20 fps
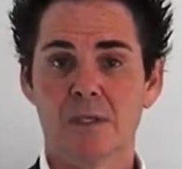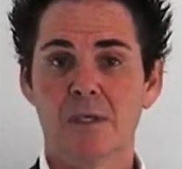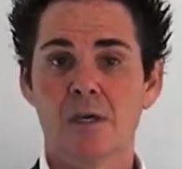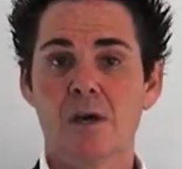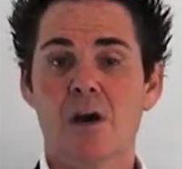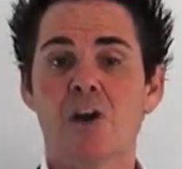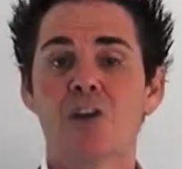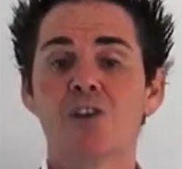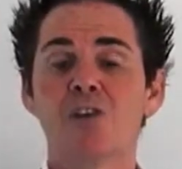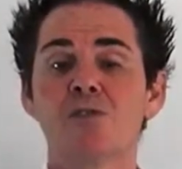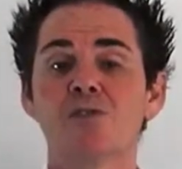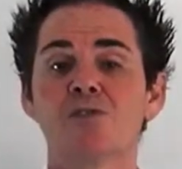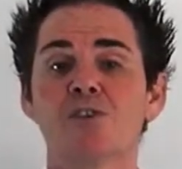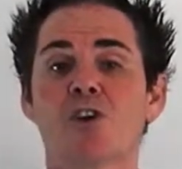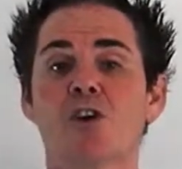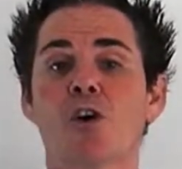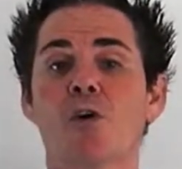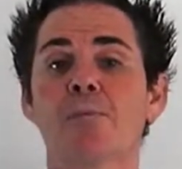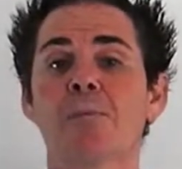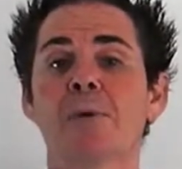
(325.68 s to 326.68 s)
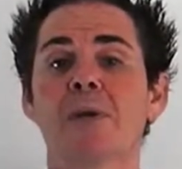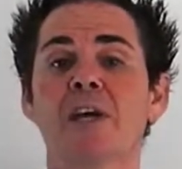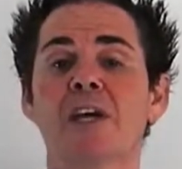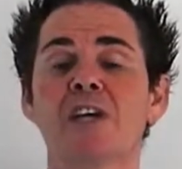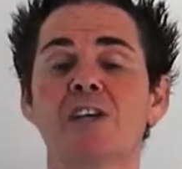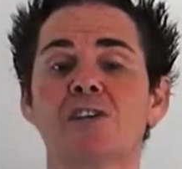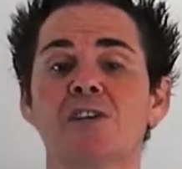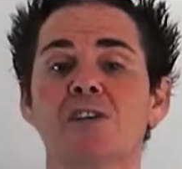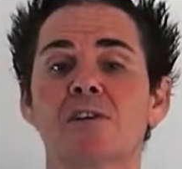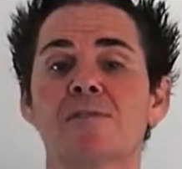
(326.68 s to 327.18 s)
I use a
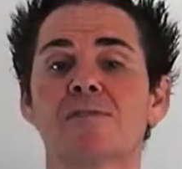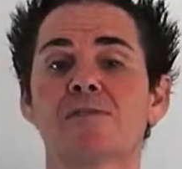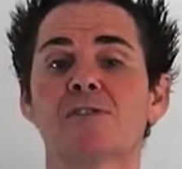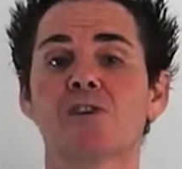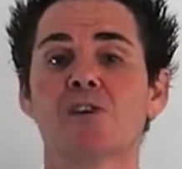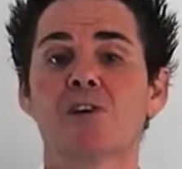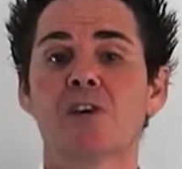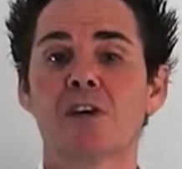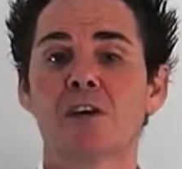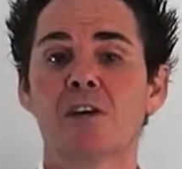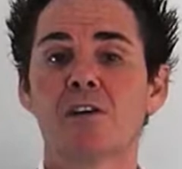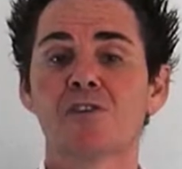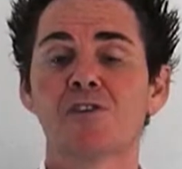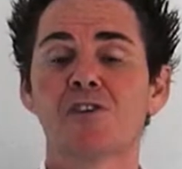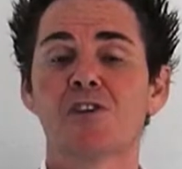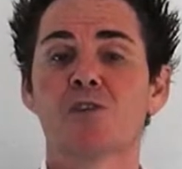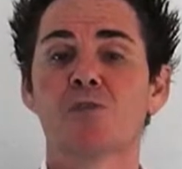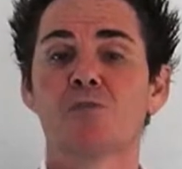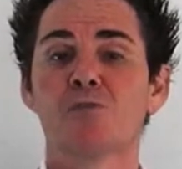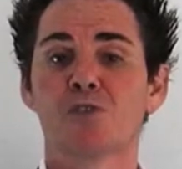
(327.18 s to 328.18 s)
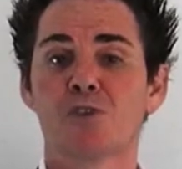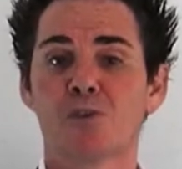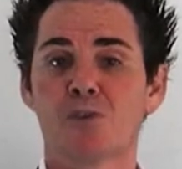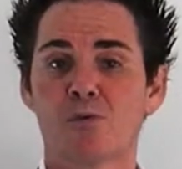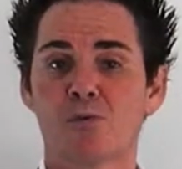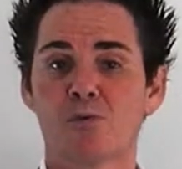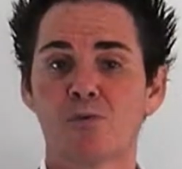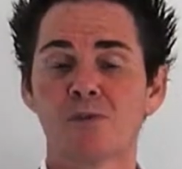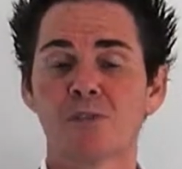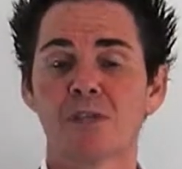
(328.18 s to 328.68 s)
combination of psychological
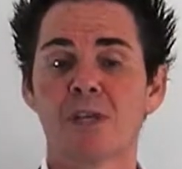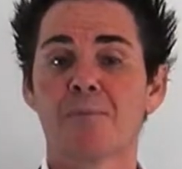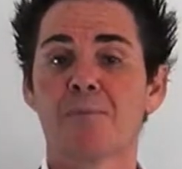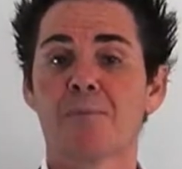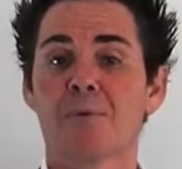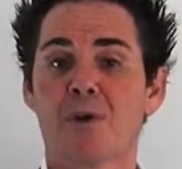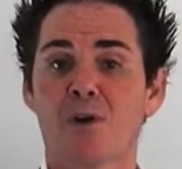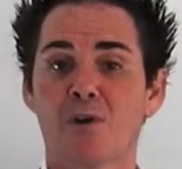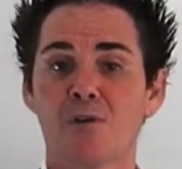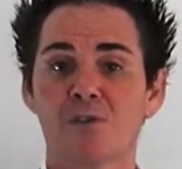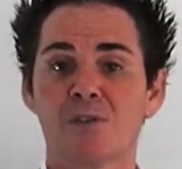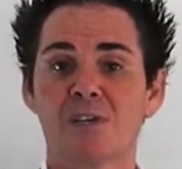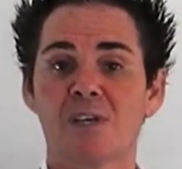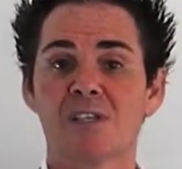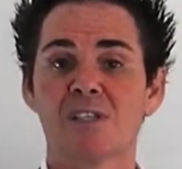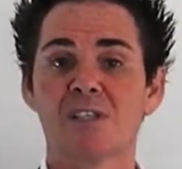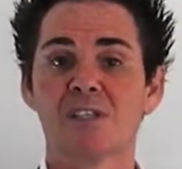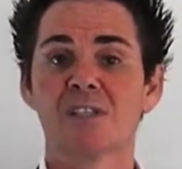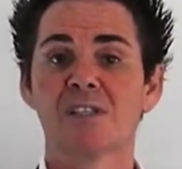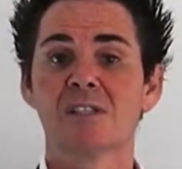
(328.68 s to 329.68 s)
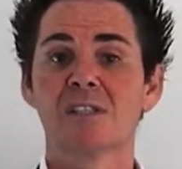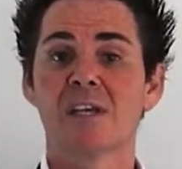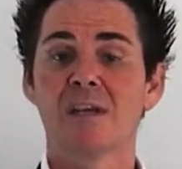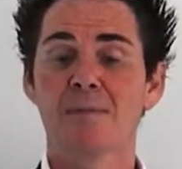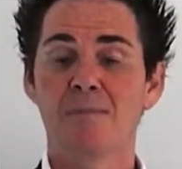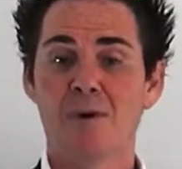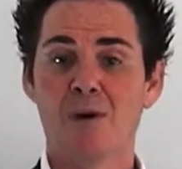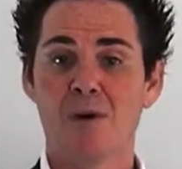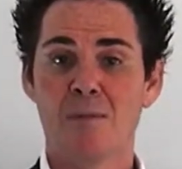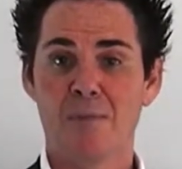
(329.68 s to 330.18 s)
tools and processes
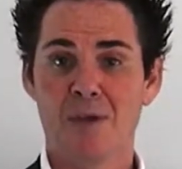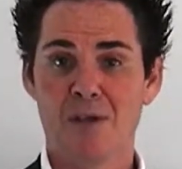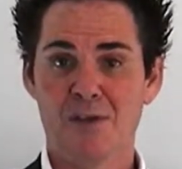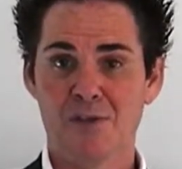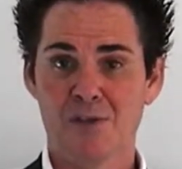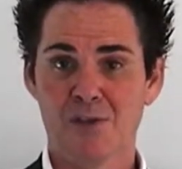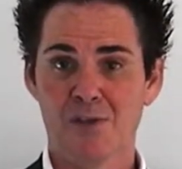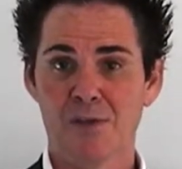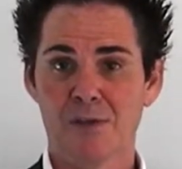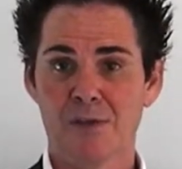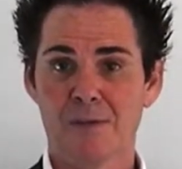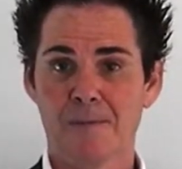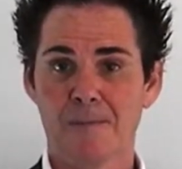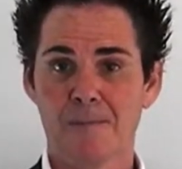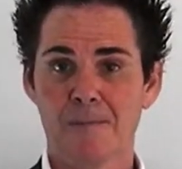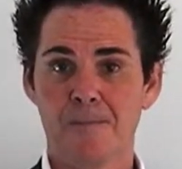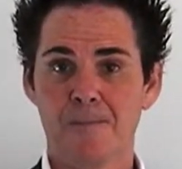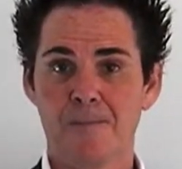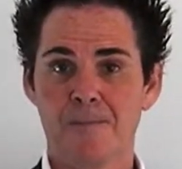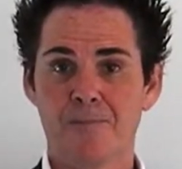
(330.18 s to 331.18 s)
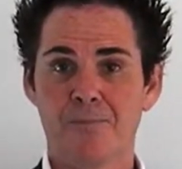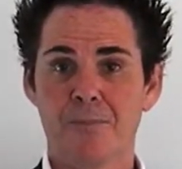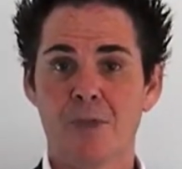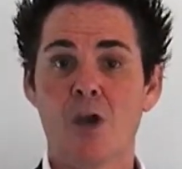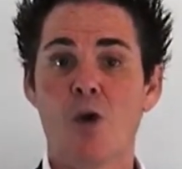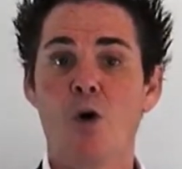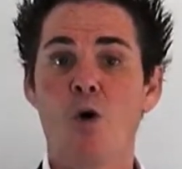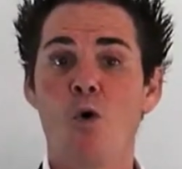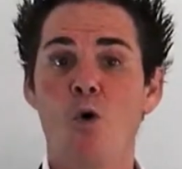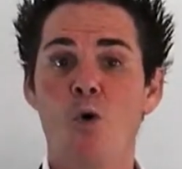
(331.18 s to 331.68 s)
in my method.
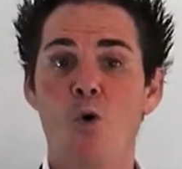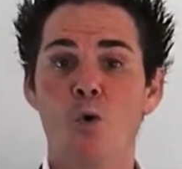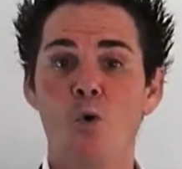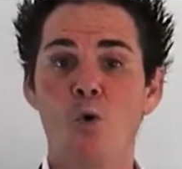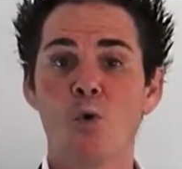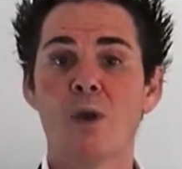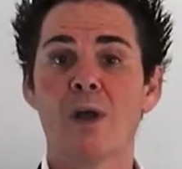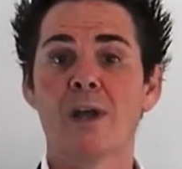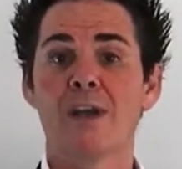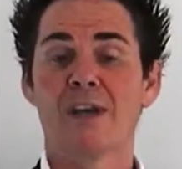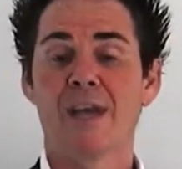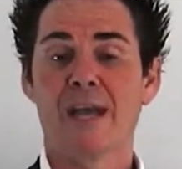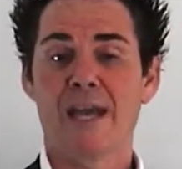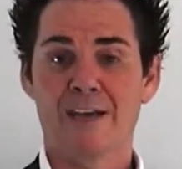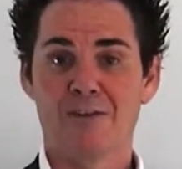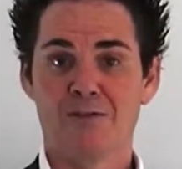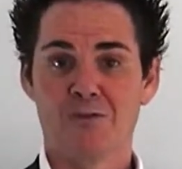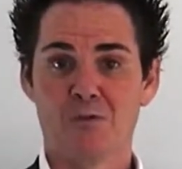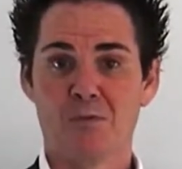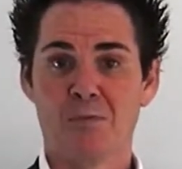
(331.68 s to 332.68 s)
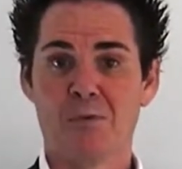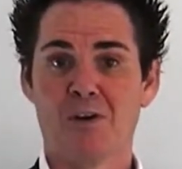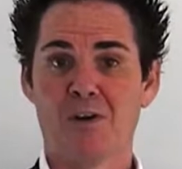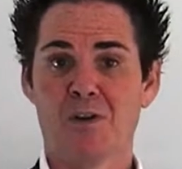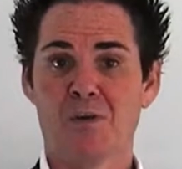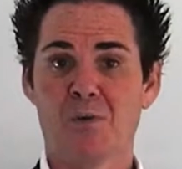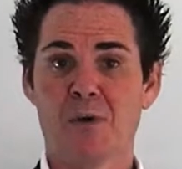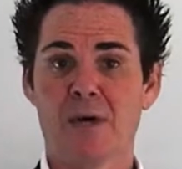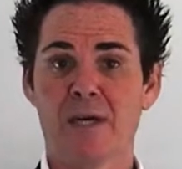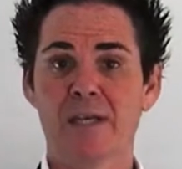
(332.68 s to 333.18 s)
All natural, by
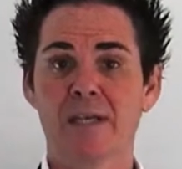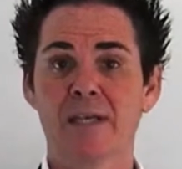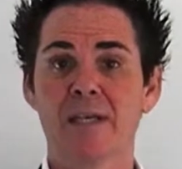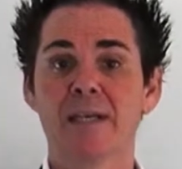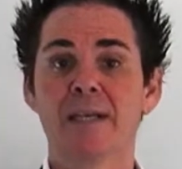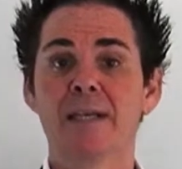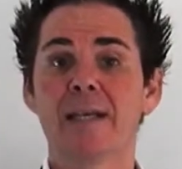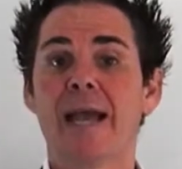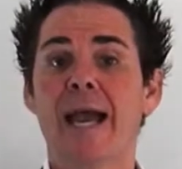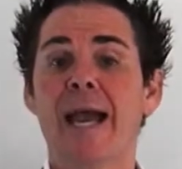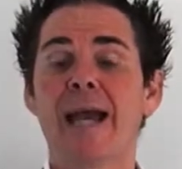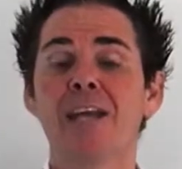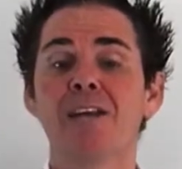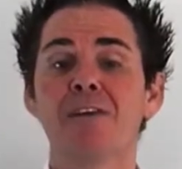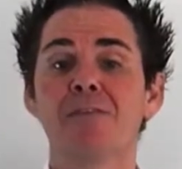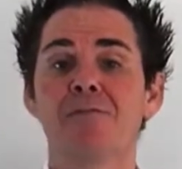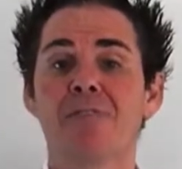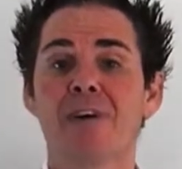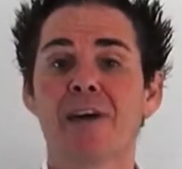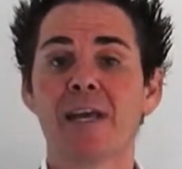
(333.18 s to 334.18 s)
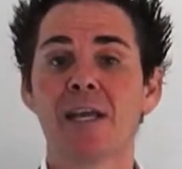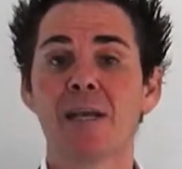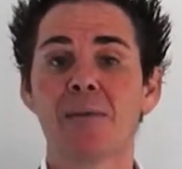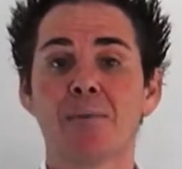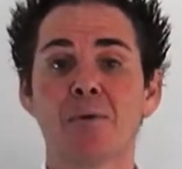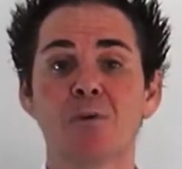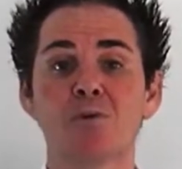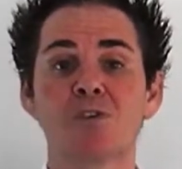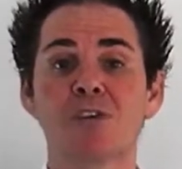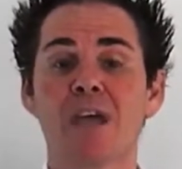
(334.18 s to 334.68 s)
the way, and
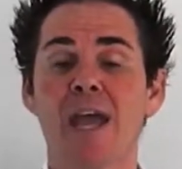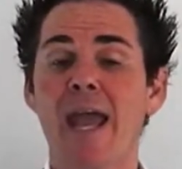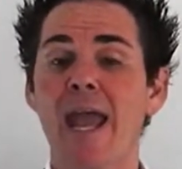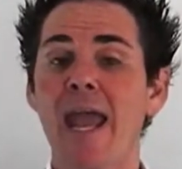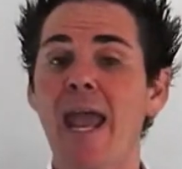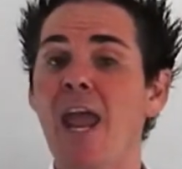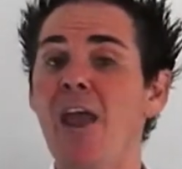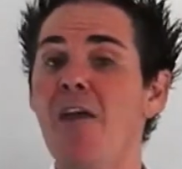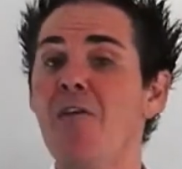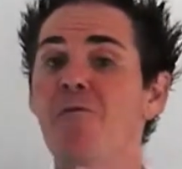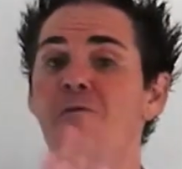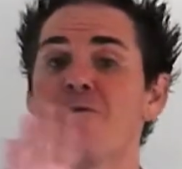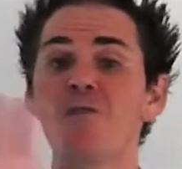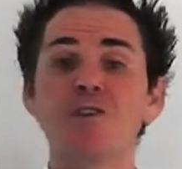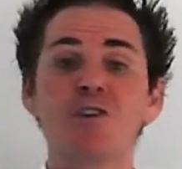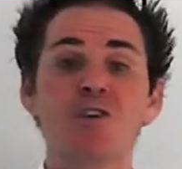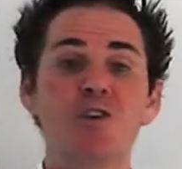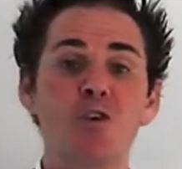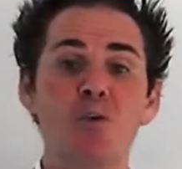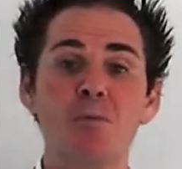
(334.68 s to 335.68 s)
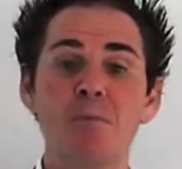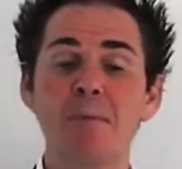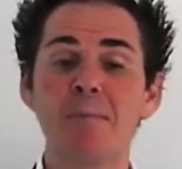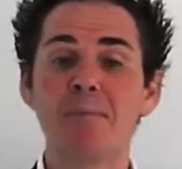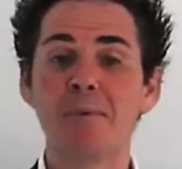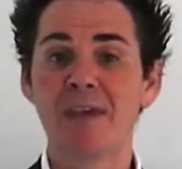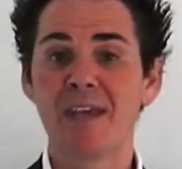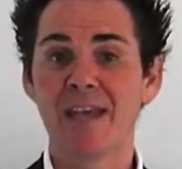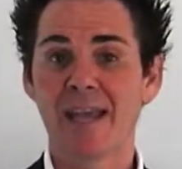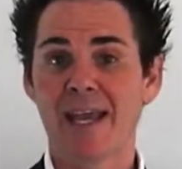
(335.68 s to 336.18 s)
available to every human
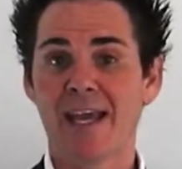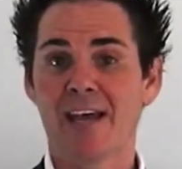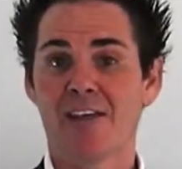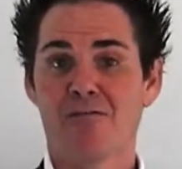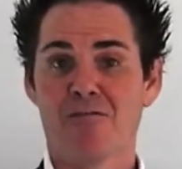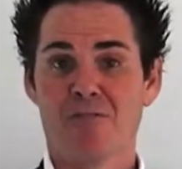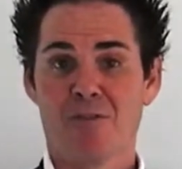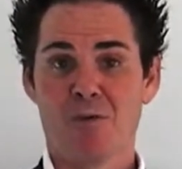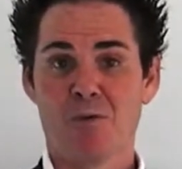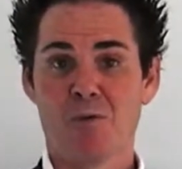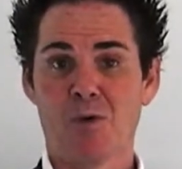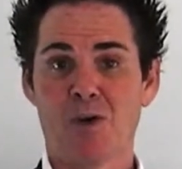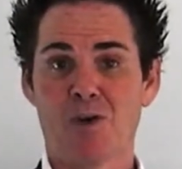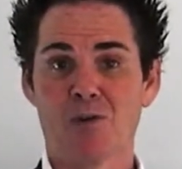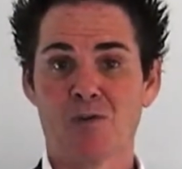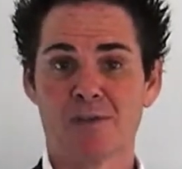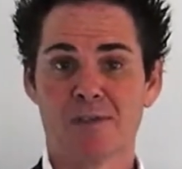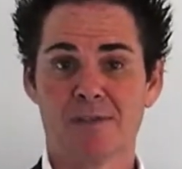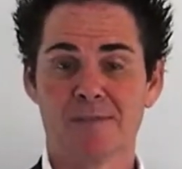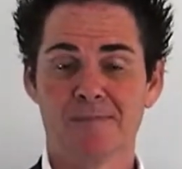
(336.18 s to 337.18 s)
being out there in the world.